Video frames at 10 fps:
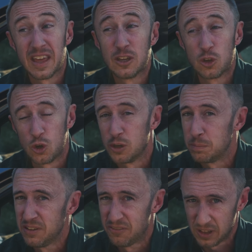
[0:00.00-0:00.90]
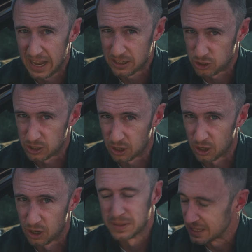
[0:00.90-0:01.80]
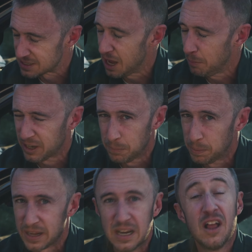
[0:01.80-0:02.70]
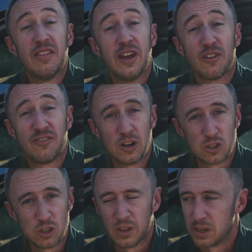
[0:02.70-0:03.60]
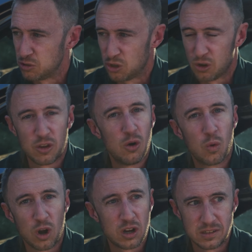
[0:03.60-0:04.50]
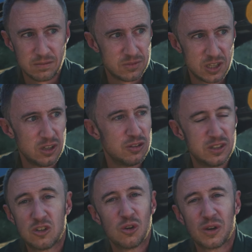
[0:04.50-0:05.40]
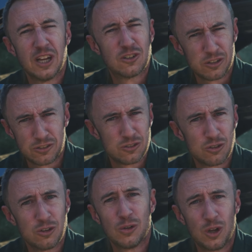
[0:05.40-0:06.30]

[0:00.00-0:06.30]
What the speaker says: They could be flashier, but that's not my complaint. They are functional, and I'm sure they'll work until digital gauge clusters are no